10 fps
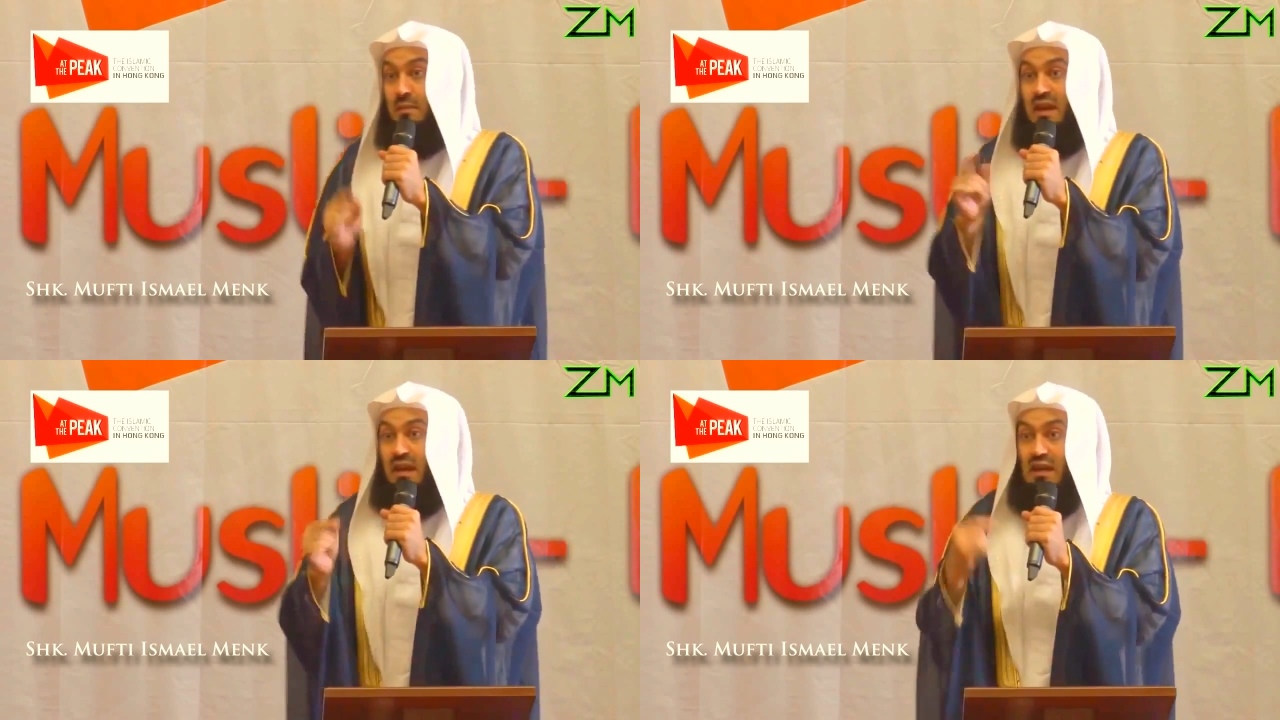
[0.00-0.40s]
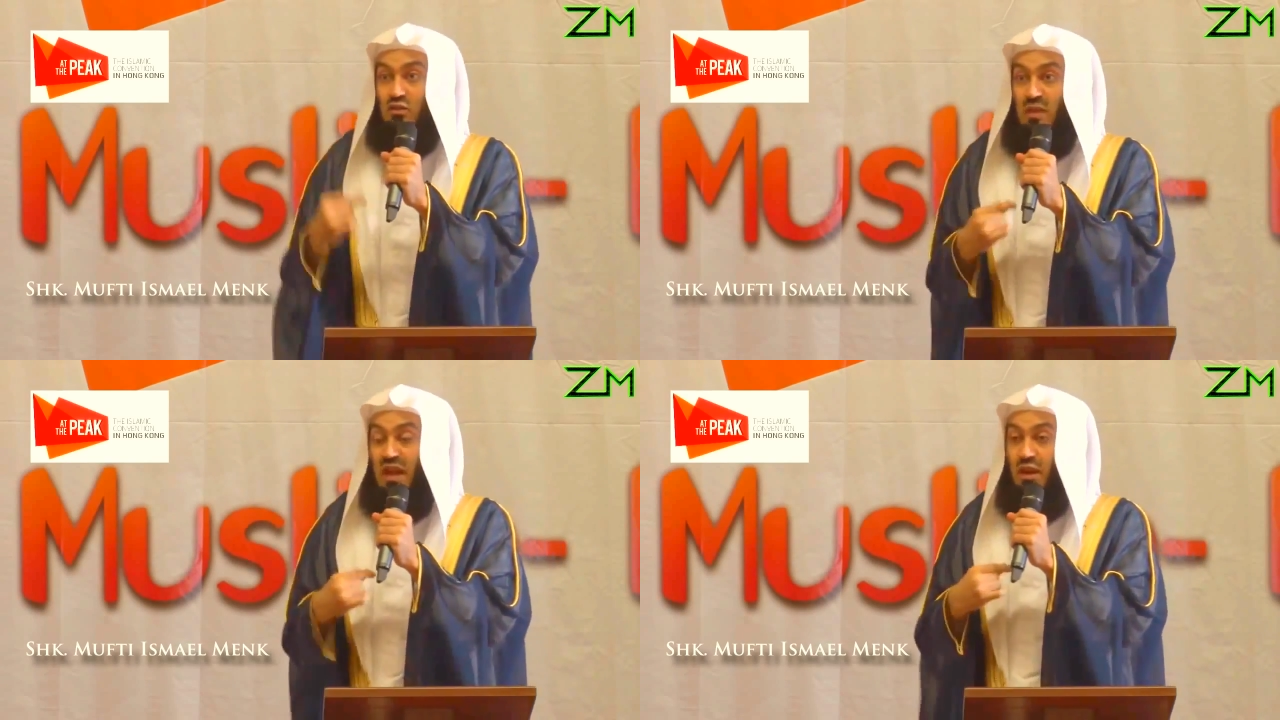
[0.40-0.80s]
May Allah
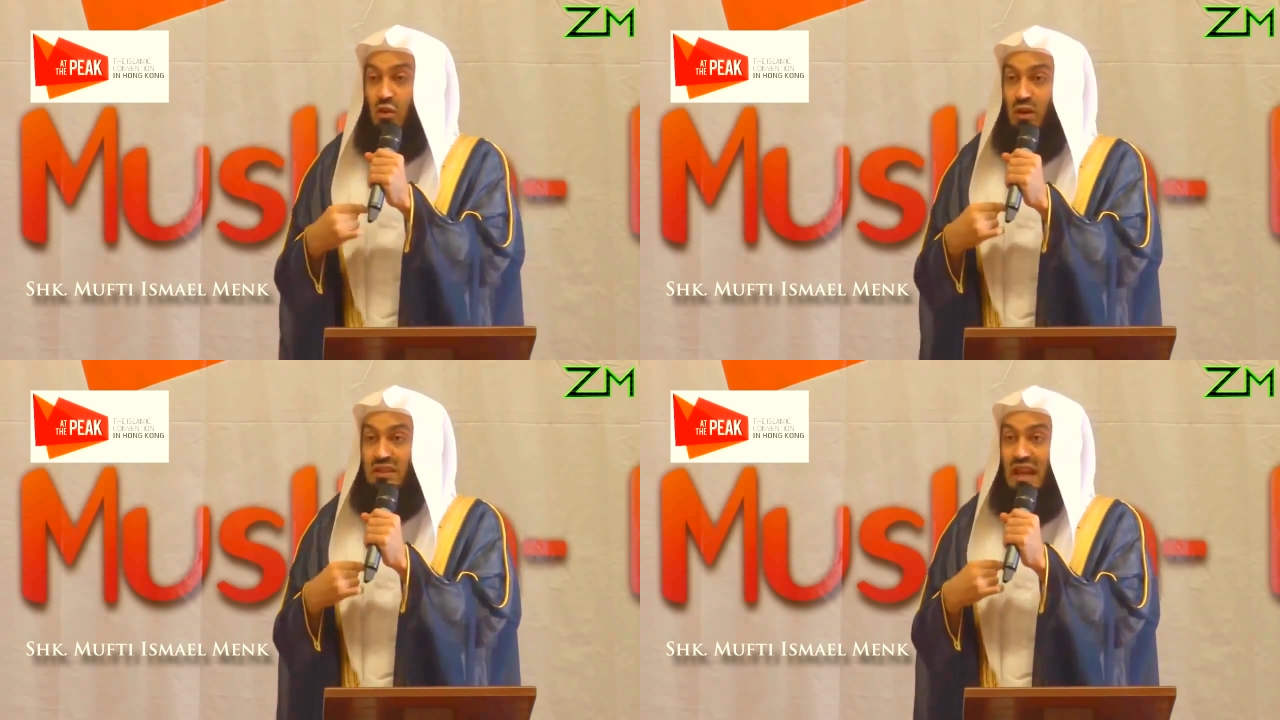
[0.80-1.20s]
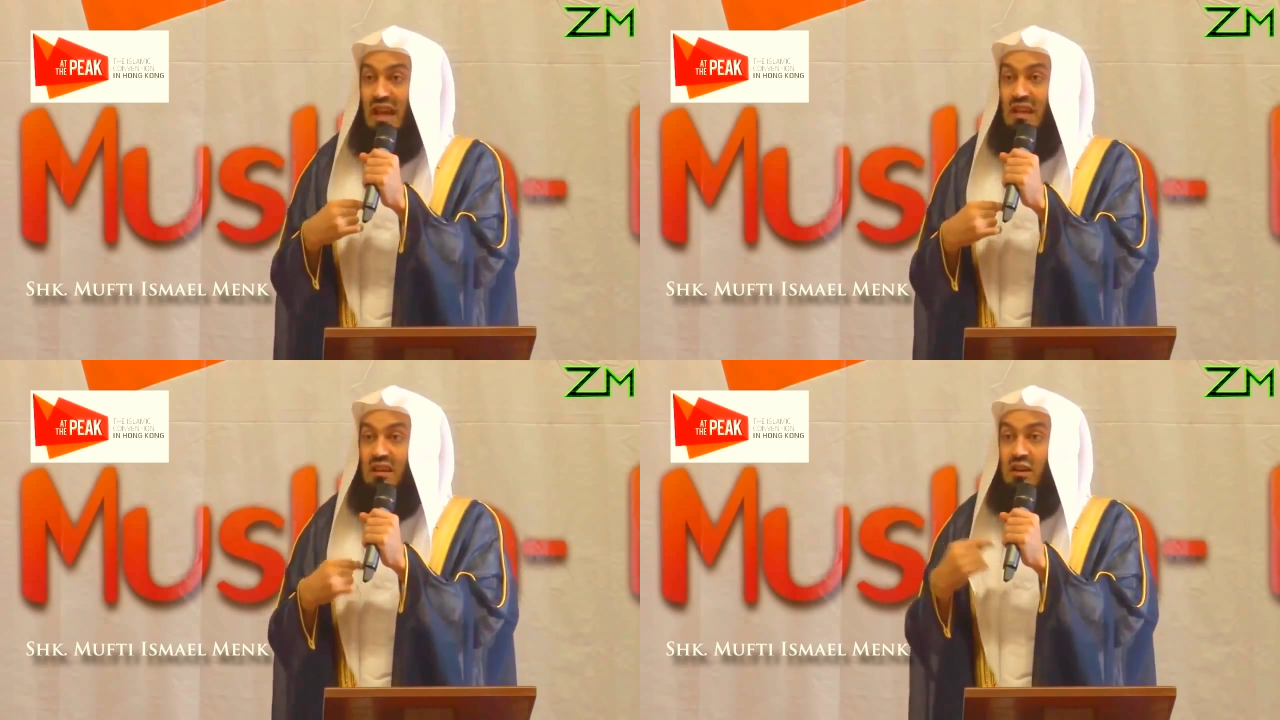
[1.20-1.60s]
subhanahu wa
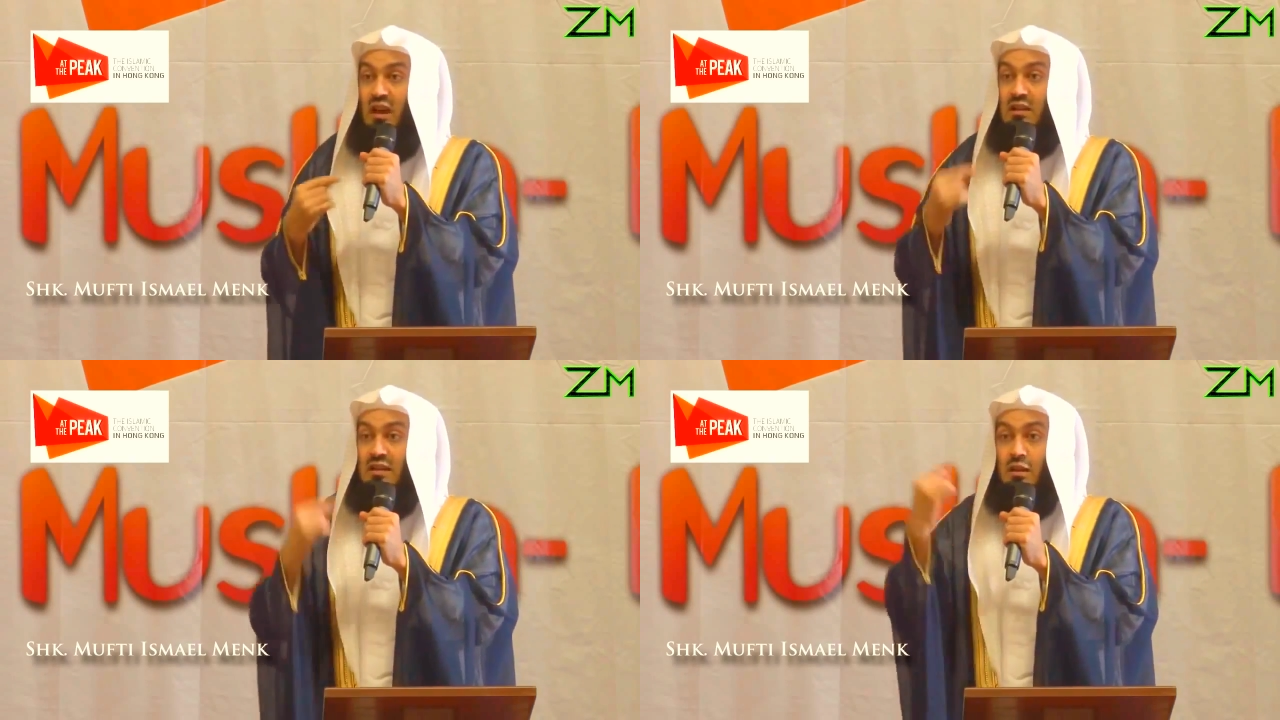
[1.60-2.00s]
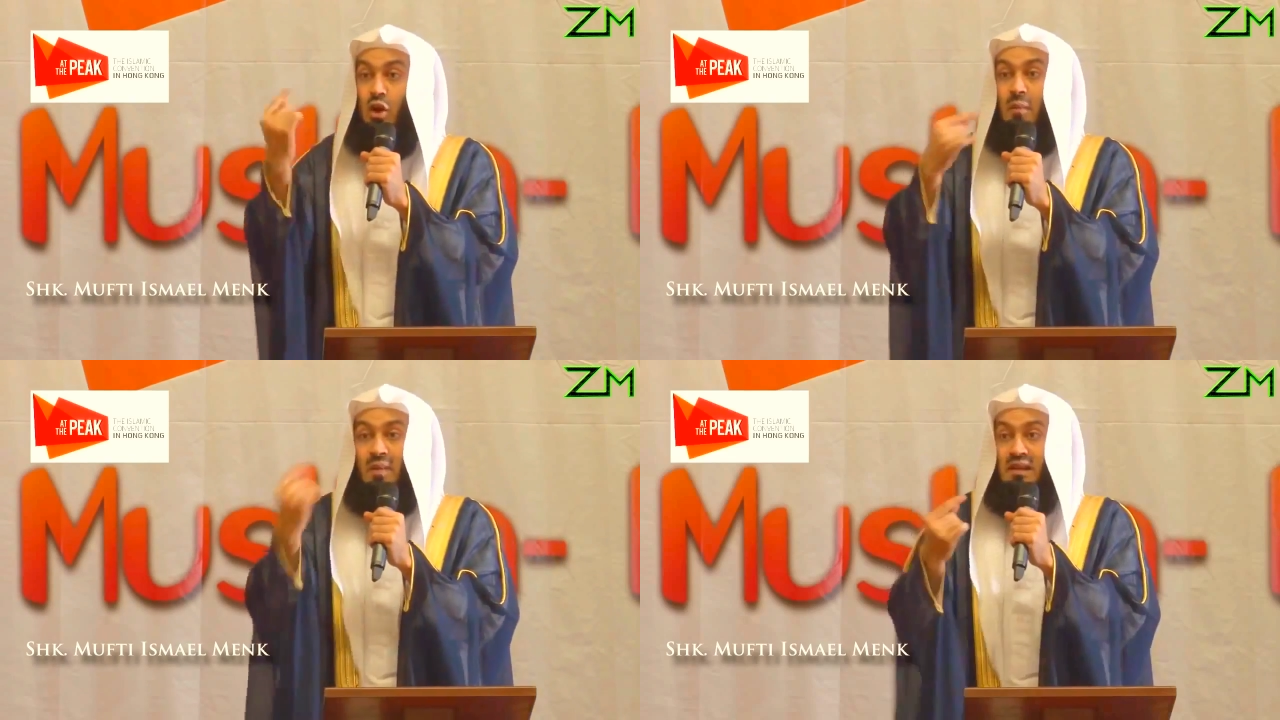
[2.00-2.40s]
ta'ala grant the
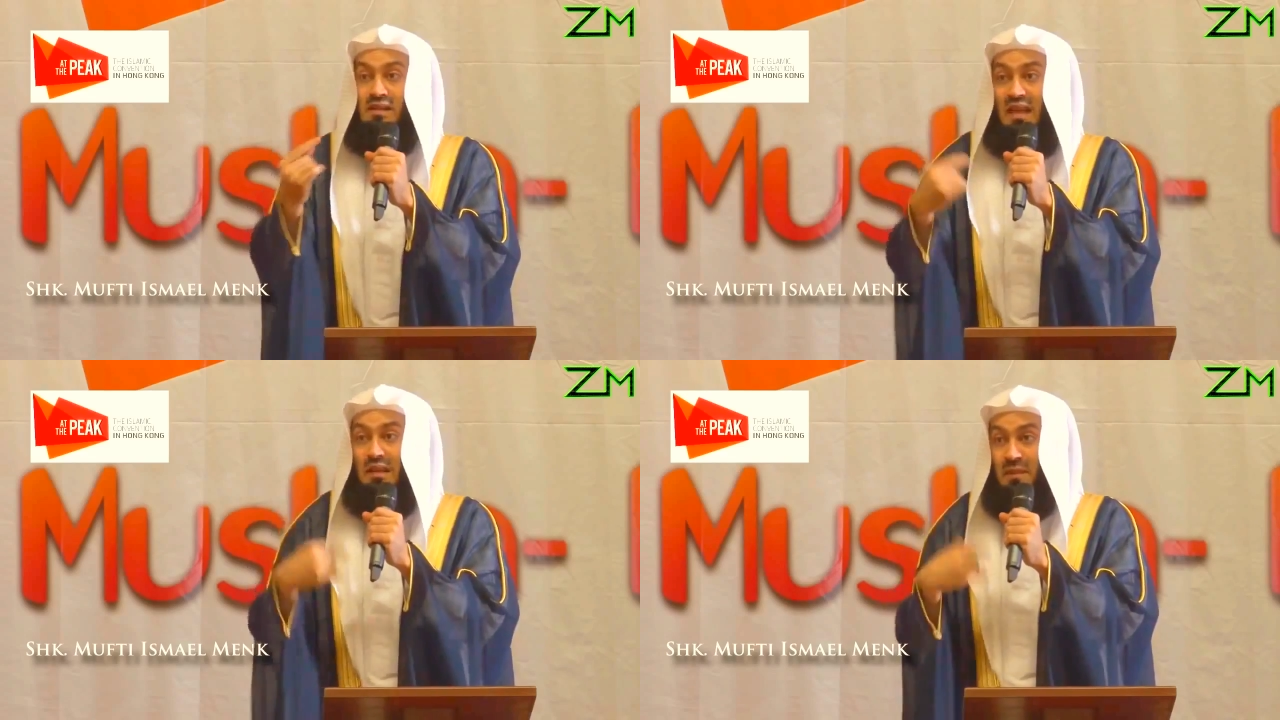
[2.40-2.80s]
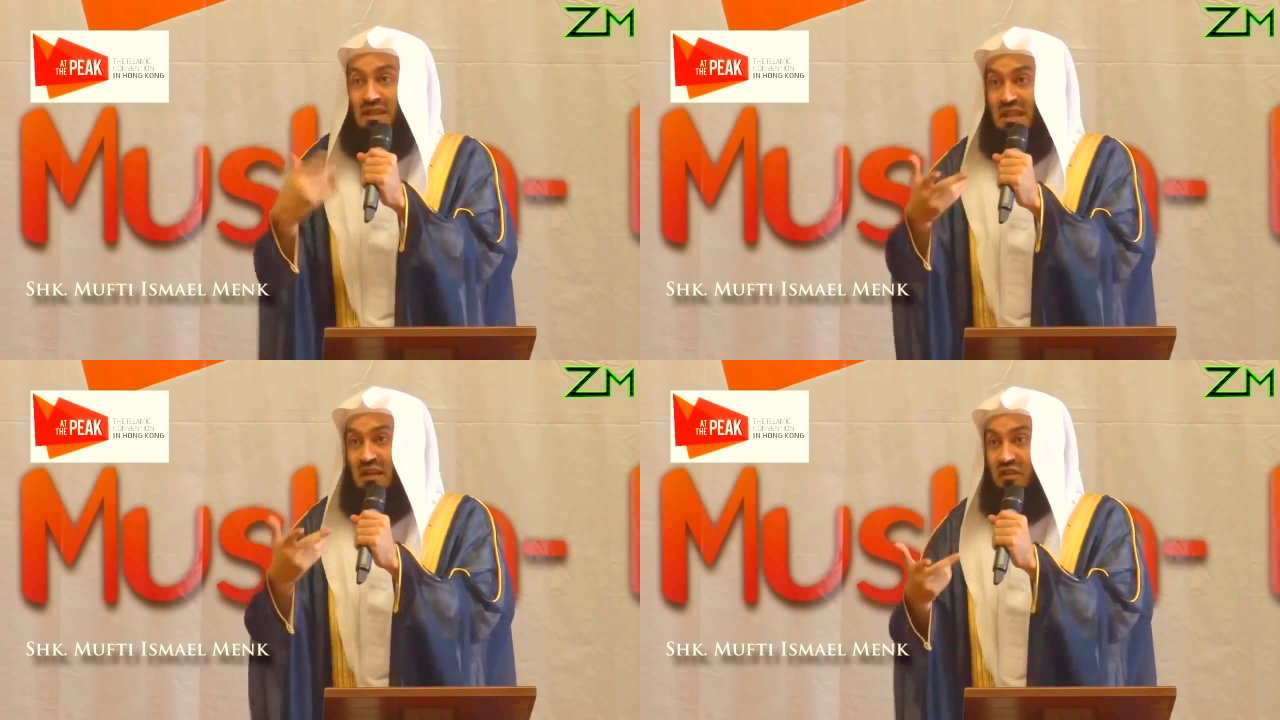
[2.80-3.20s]
commoners like
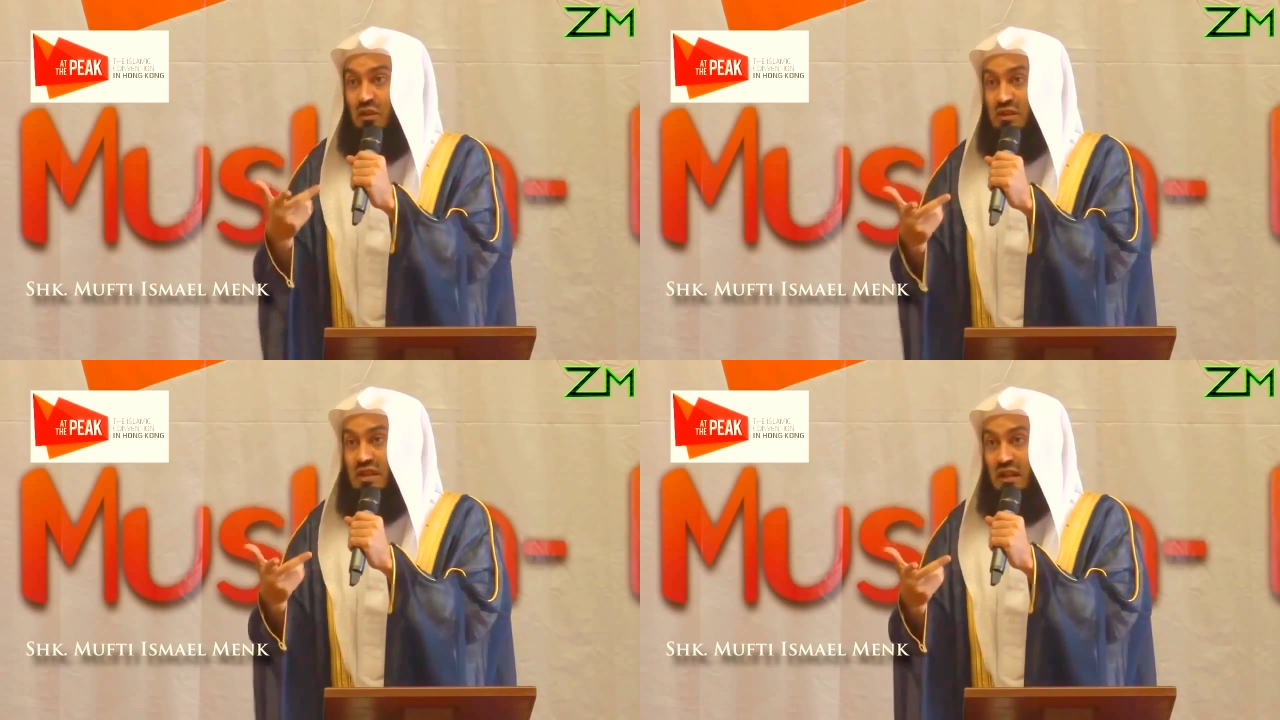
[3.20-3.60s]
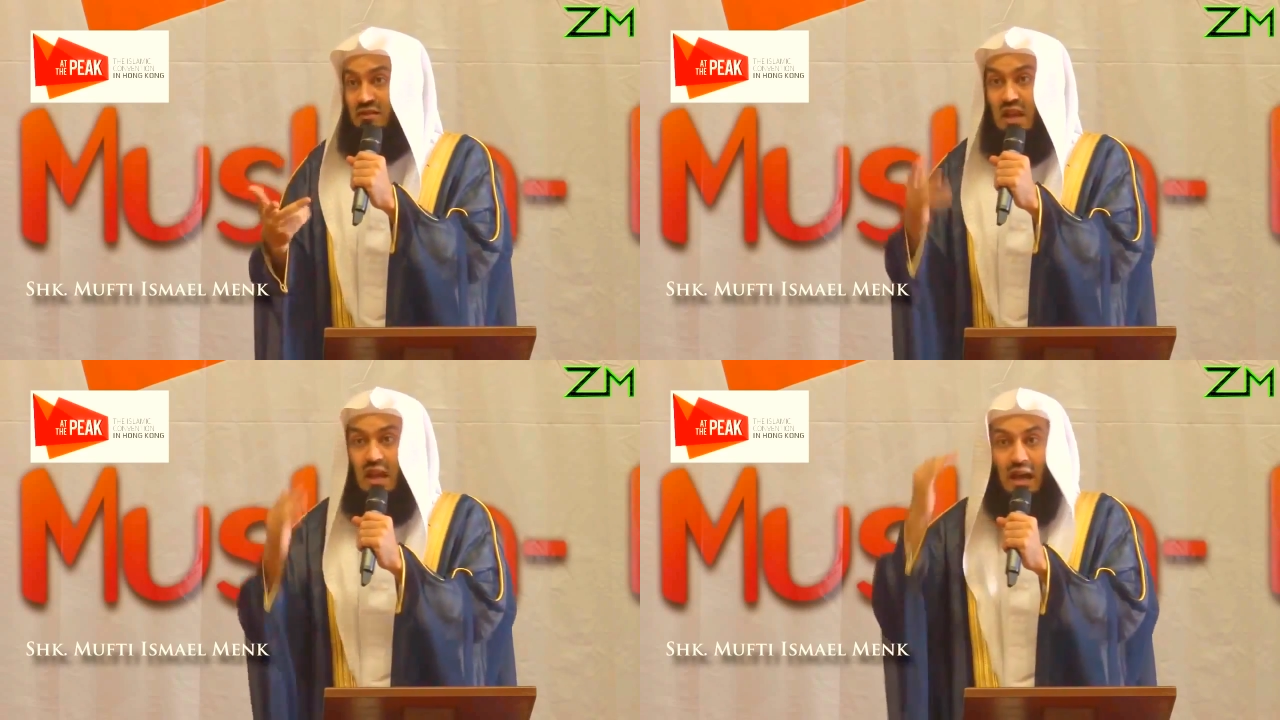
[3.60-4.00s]
myself and yourselves